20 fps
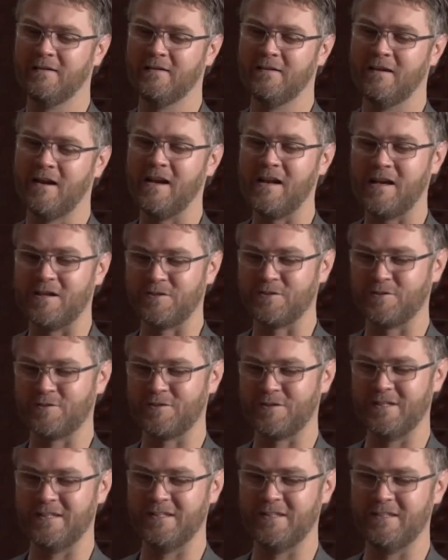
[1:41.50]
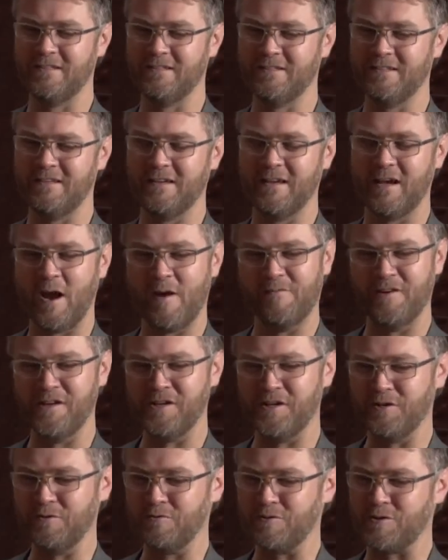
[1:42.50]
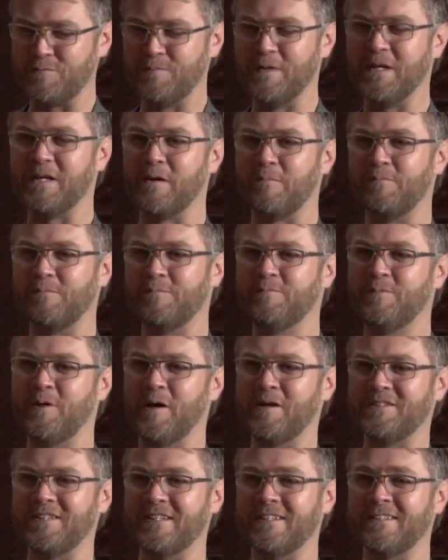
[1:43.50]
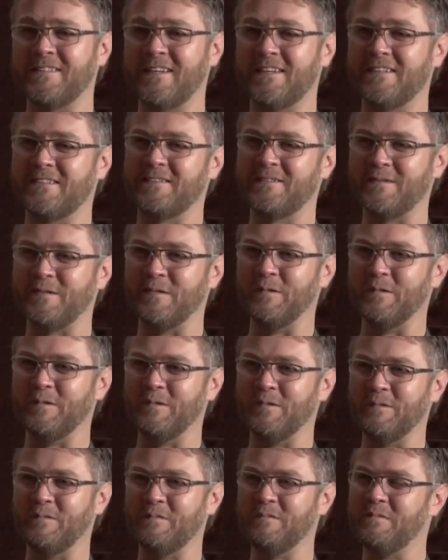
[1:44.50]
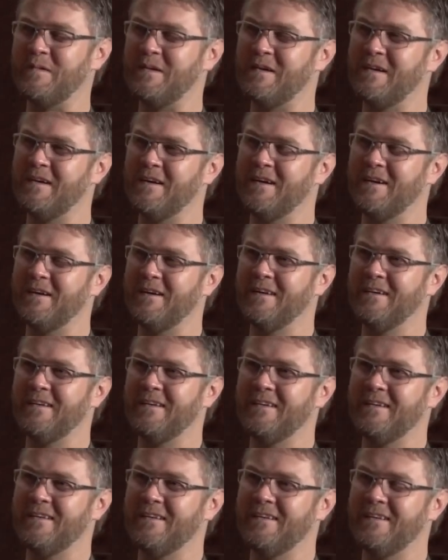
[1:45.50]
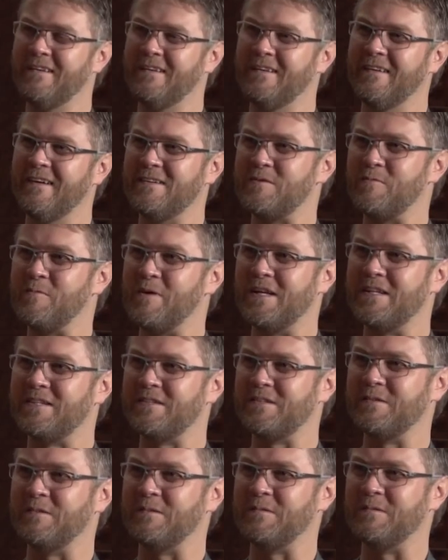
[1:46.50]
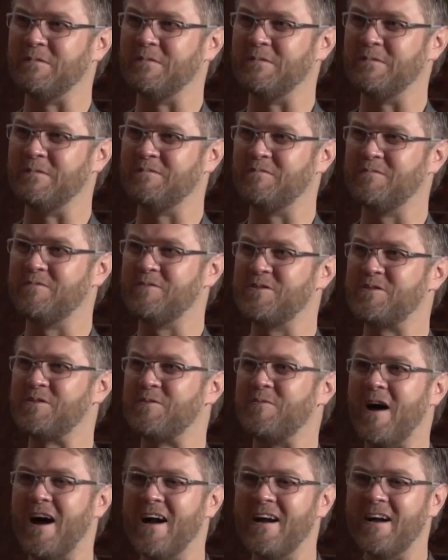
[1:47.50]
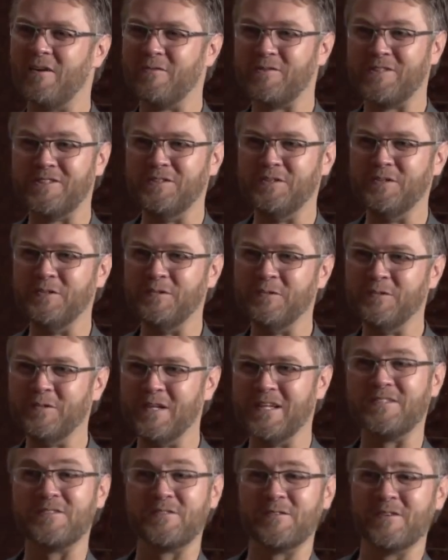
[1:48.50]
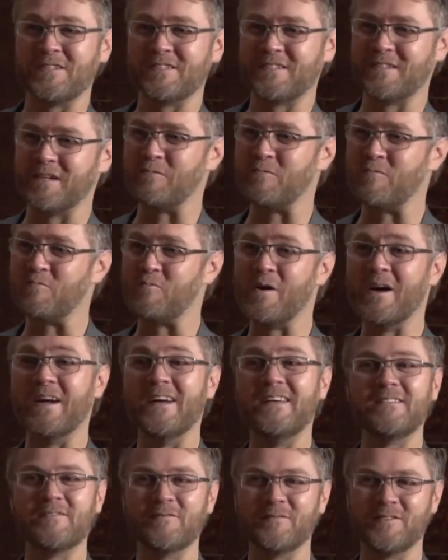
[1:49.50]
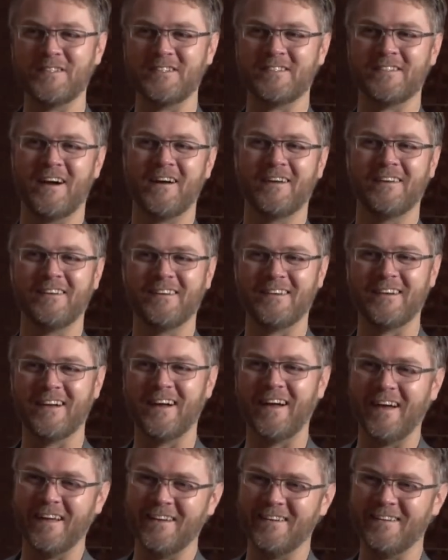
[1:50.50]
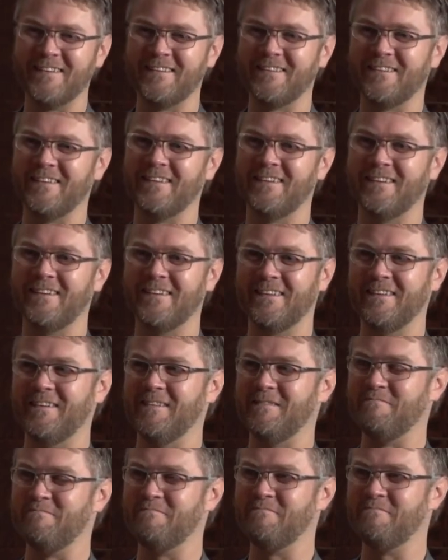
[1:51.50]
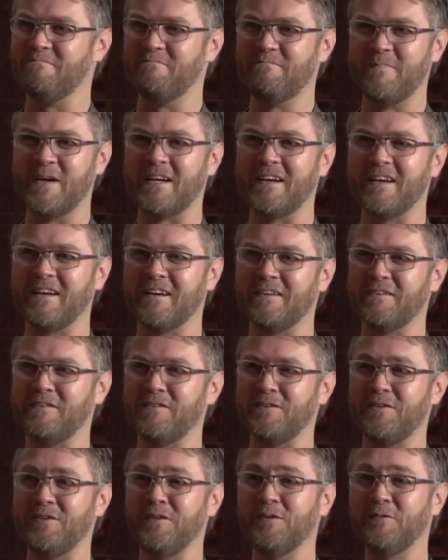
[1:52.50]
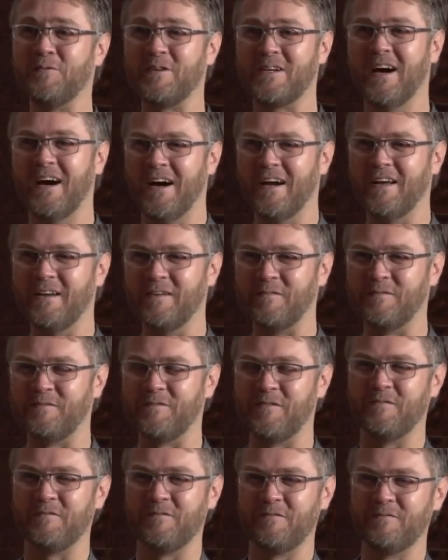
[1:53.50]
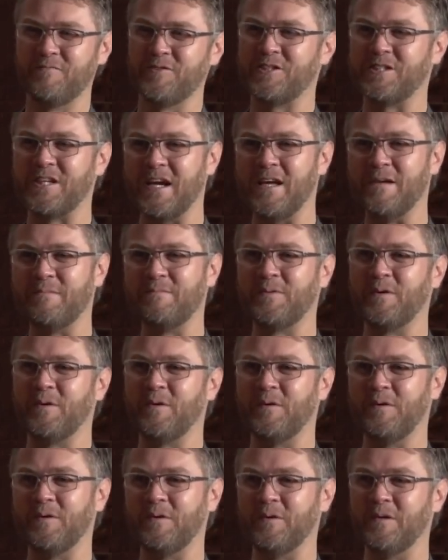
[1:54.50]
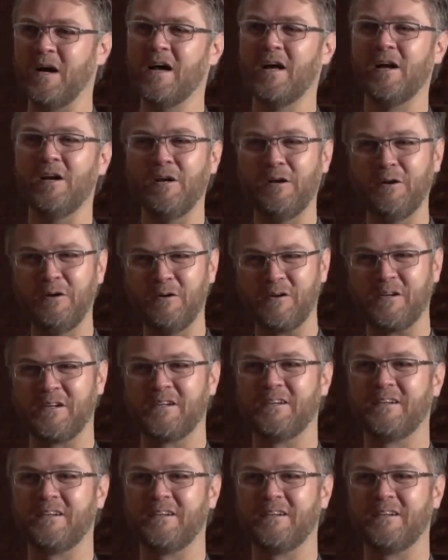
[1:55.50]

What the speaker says: I like to see every new speaker project as a way to try out new interesting ways of designing and making a new kind of shape or look